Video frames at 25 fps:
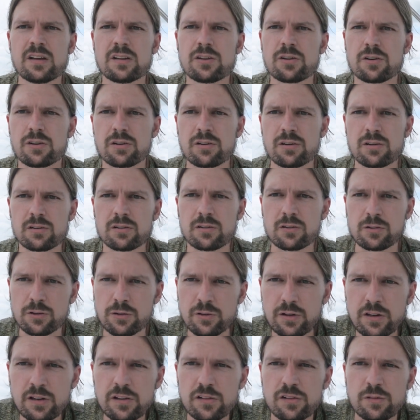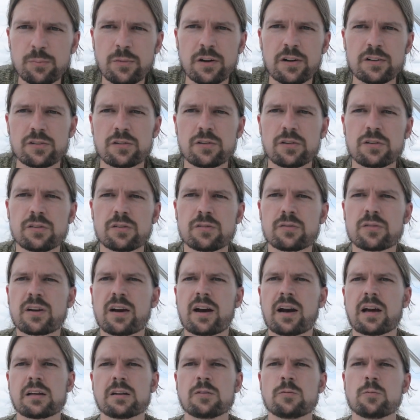your gluteus muscles have
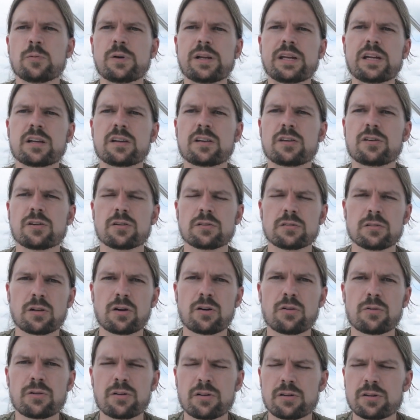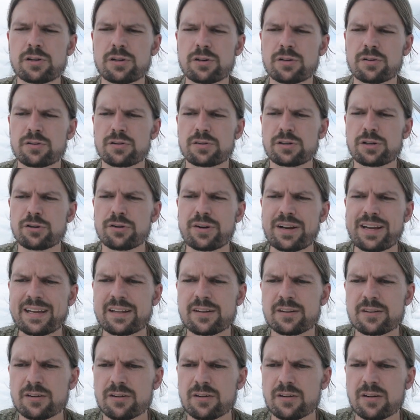gotten weak, your lower your your
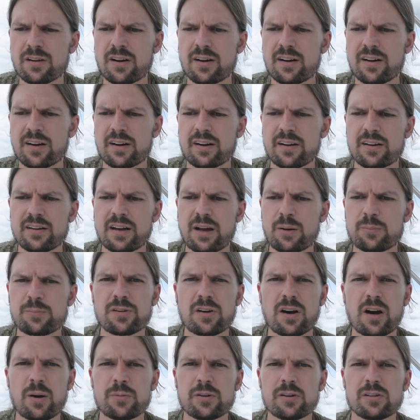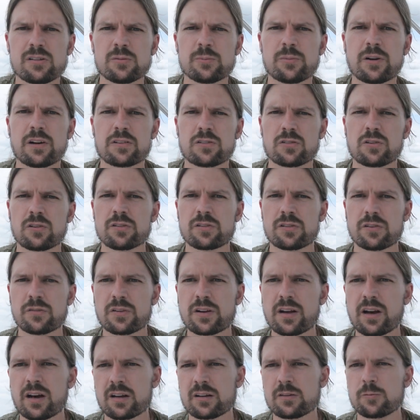inner uh, abdominal muscles have
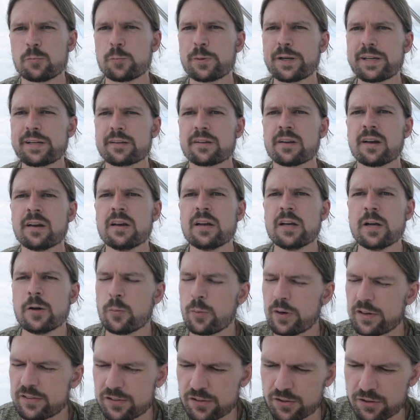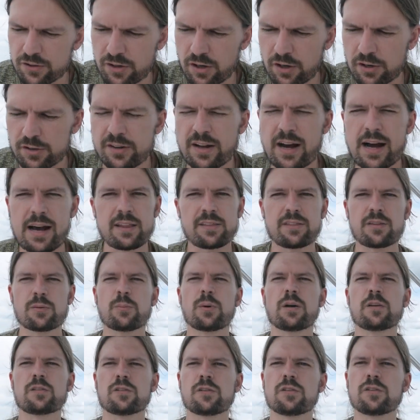gotten weak, which are, are not the
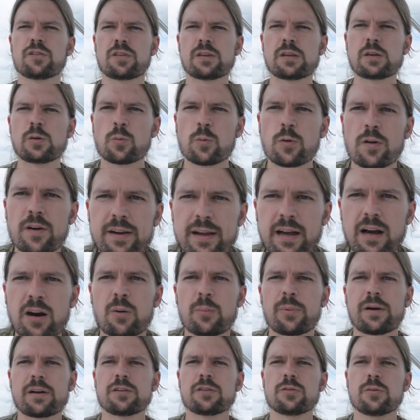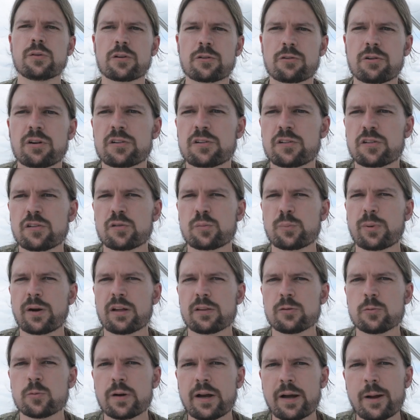muscles that you work out by doing crunches by
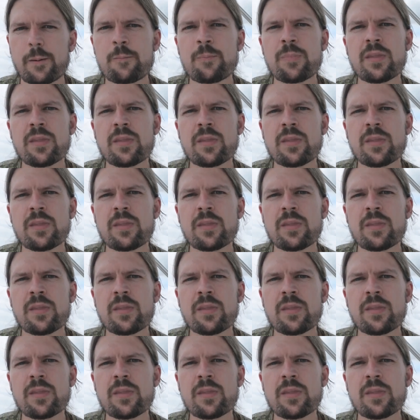the way.